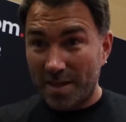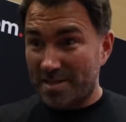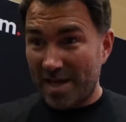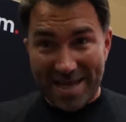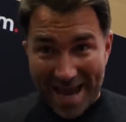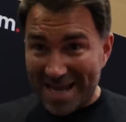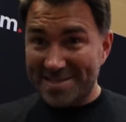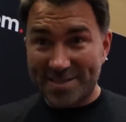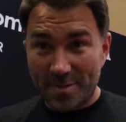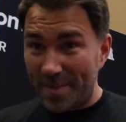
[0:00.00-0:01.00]
is that he
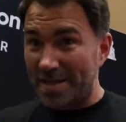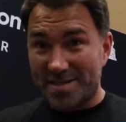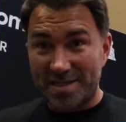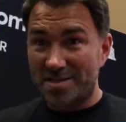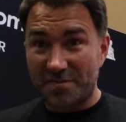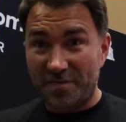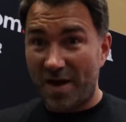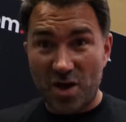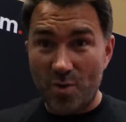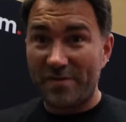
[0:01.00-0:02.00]
has the ability to
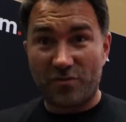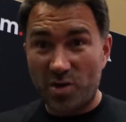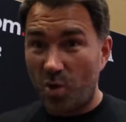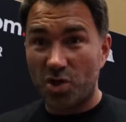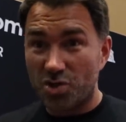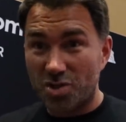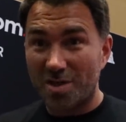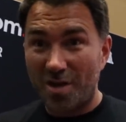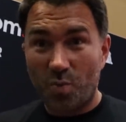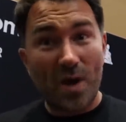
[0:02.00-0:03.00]
fight whoever he wants,
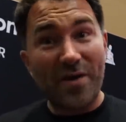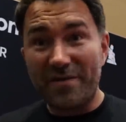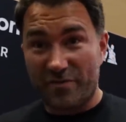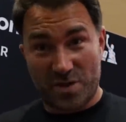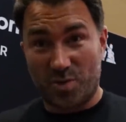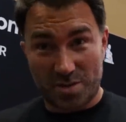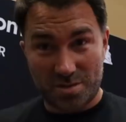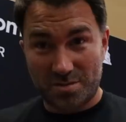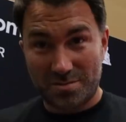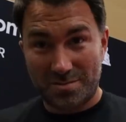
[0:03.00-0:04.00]
wherever he
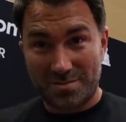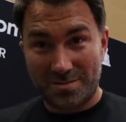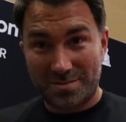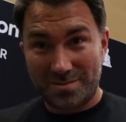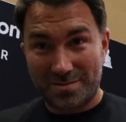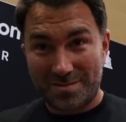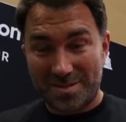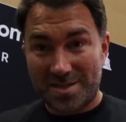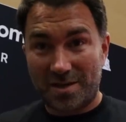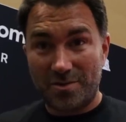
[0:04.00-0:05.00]
wants.
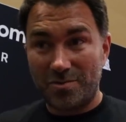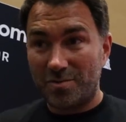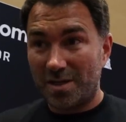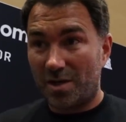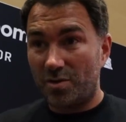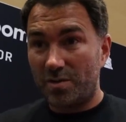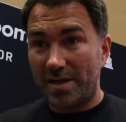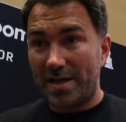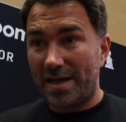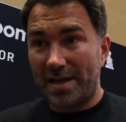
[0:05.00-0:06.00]
So, you know, it,
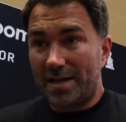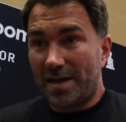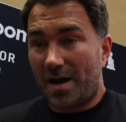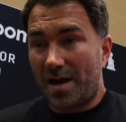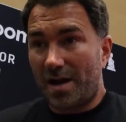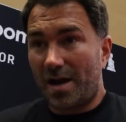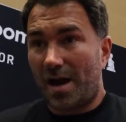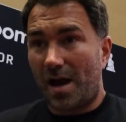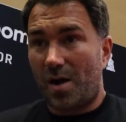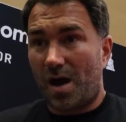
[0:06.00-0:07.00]
it,
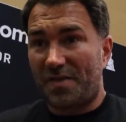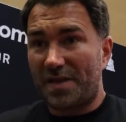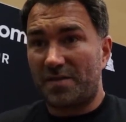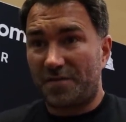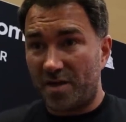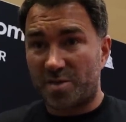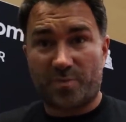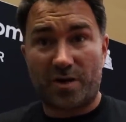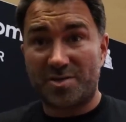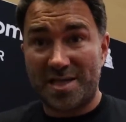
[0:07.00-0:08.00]
I, I think the first
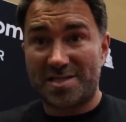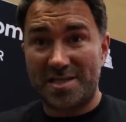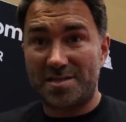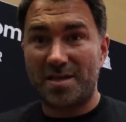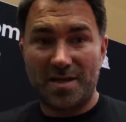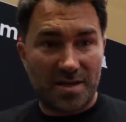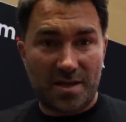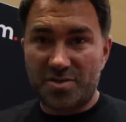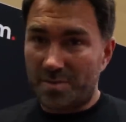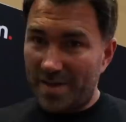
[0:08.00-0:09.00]
process is, you
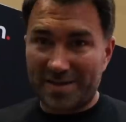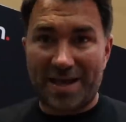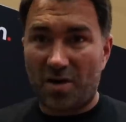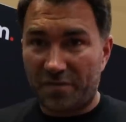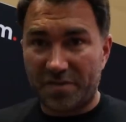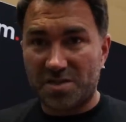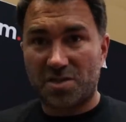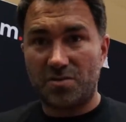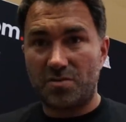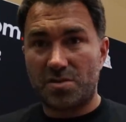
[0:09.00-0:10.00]
know, to make that offer
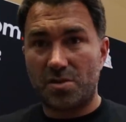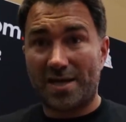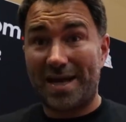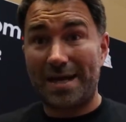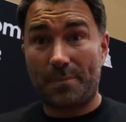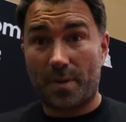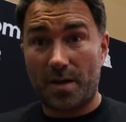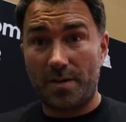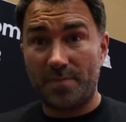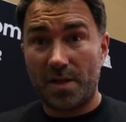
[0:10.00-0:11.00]
to, to Caleb
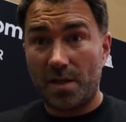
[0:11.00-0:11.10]
Plant,